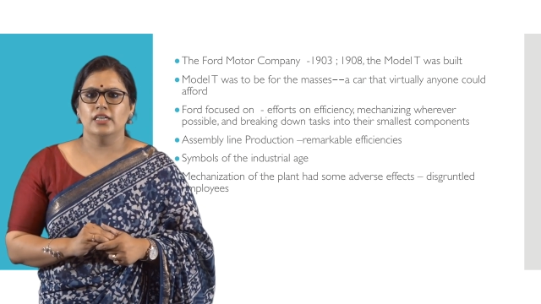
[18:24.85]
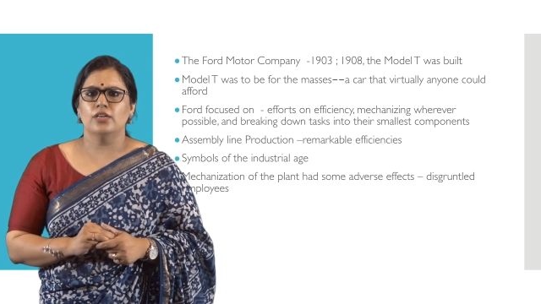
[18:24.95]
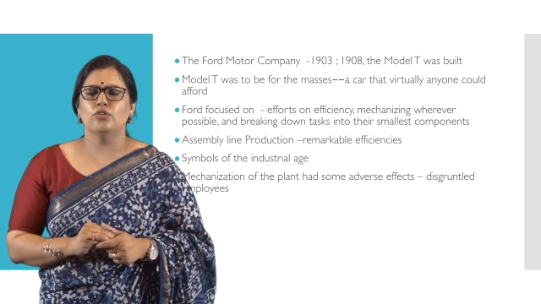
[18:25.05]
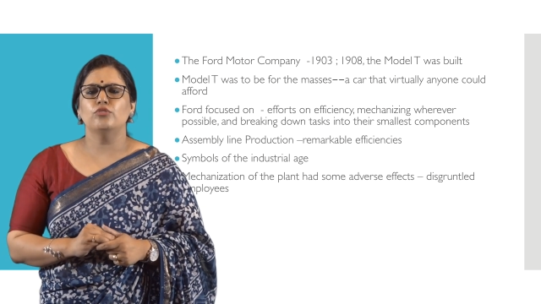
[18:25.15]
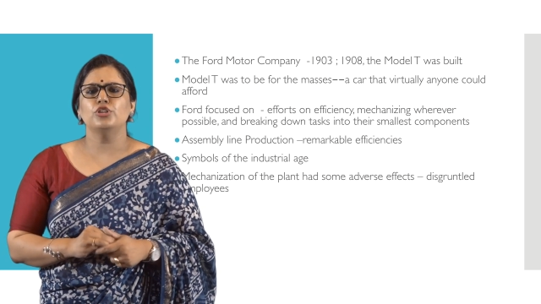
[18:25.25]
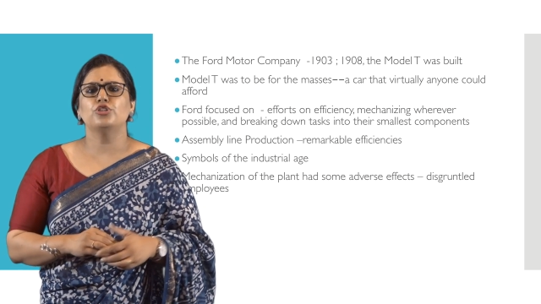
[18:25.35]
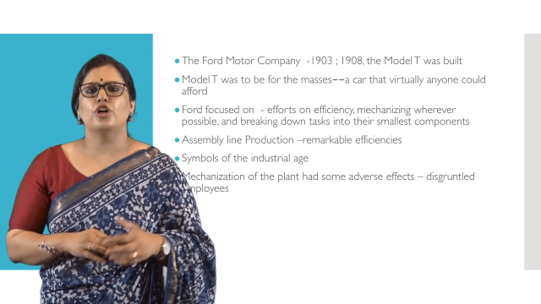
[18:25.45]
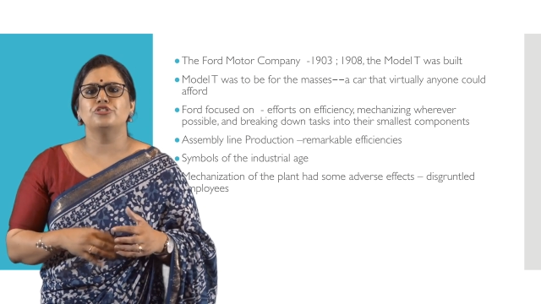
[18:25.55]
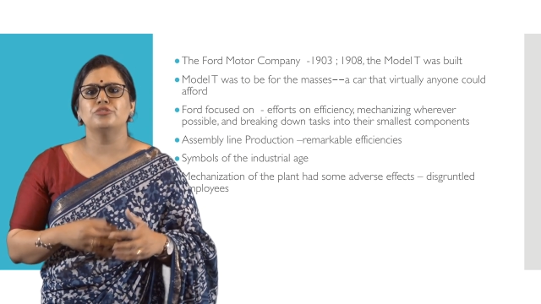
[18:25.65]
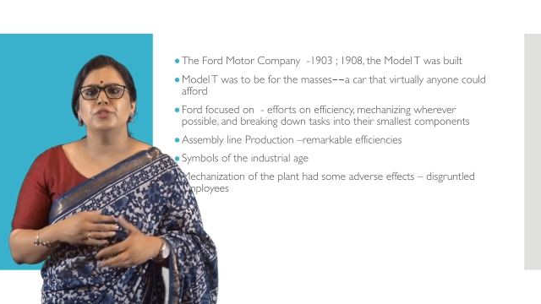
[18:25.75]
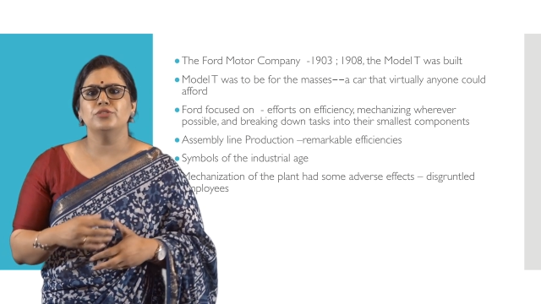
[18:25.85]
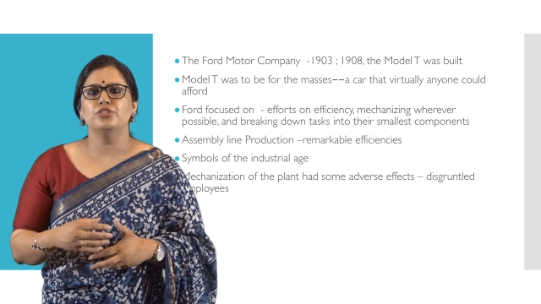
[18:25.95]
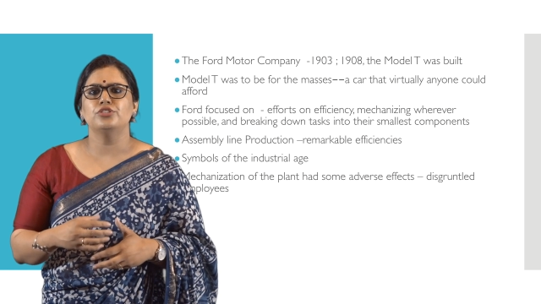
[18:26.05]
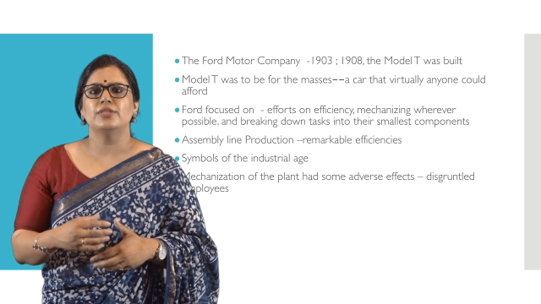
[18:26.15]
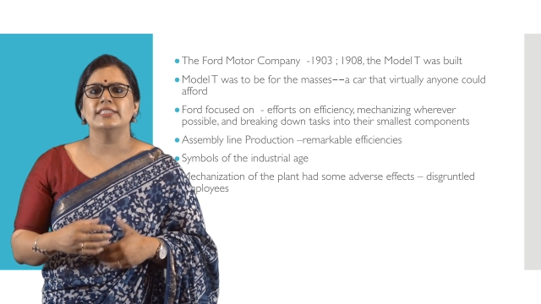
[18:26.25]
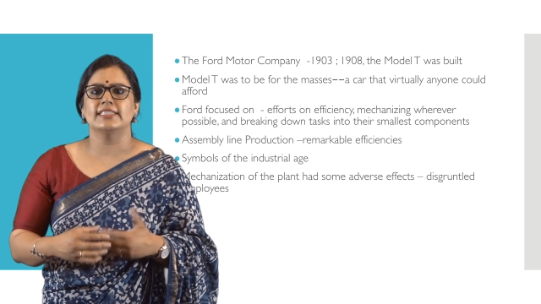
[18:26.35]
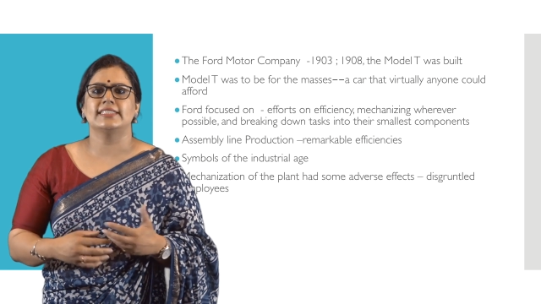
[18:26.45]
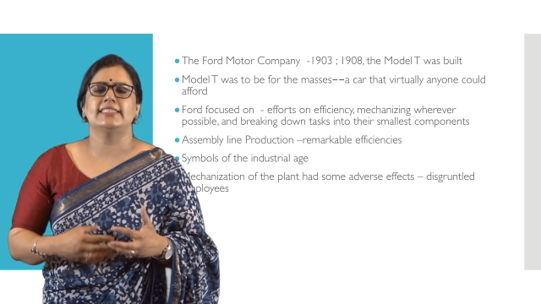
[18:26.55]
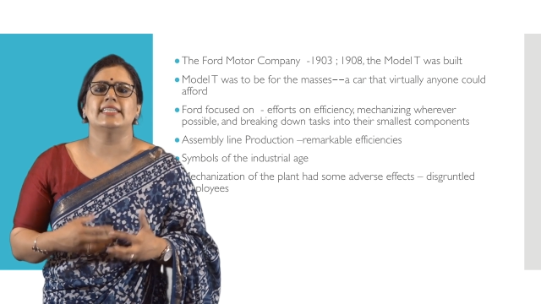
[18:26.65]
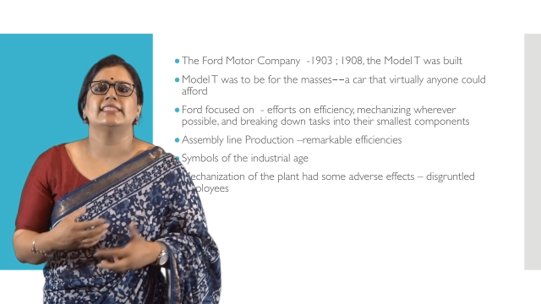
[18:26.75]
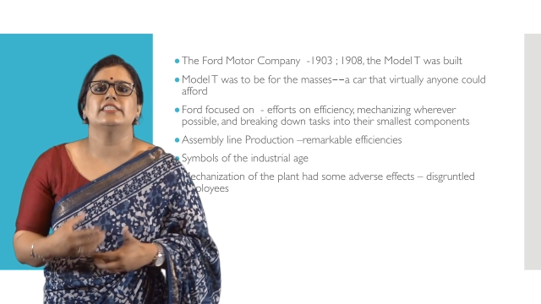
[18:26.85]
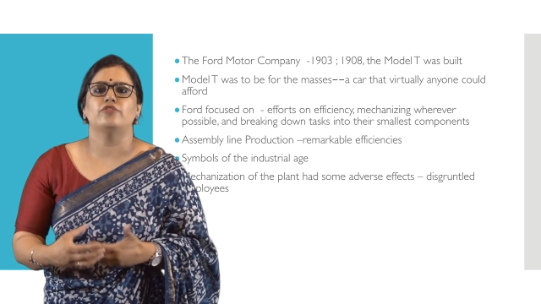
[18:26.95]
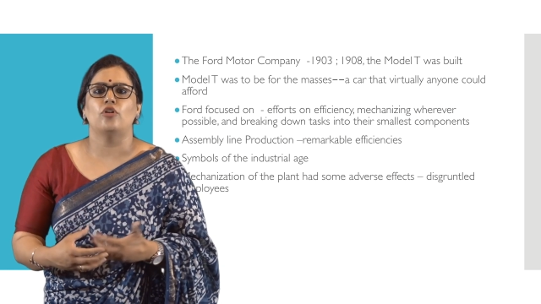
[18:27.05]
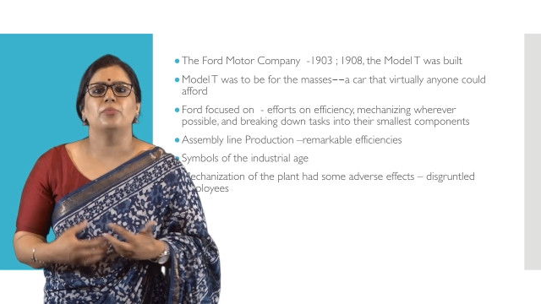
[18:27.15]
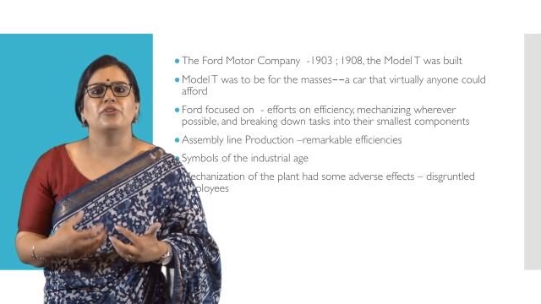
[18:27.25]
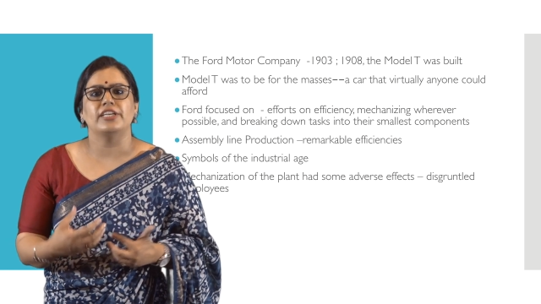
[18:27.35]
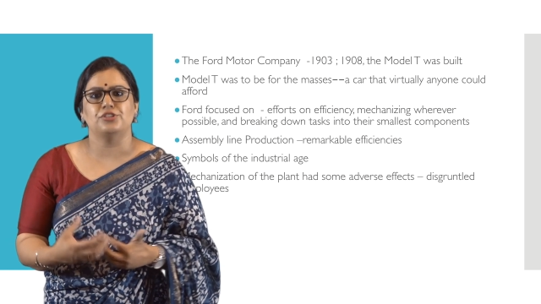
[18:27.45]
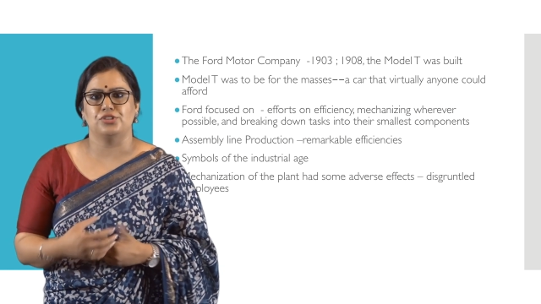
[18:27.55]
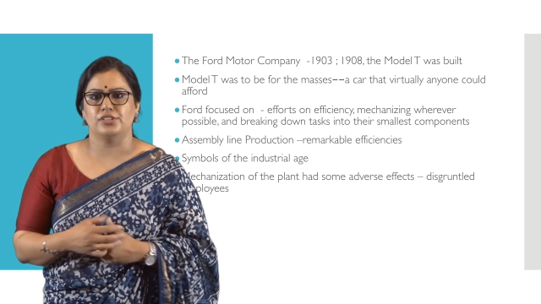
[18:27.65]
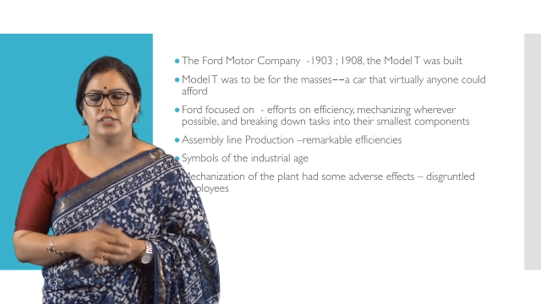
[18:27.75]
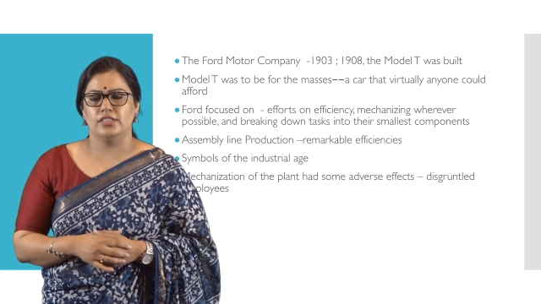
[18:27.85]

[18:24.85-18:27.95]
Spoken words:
who would contribute to a successive operation.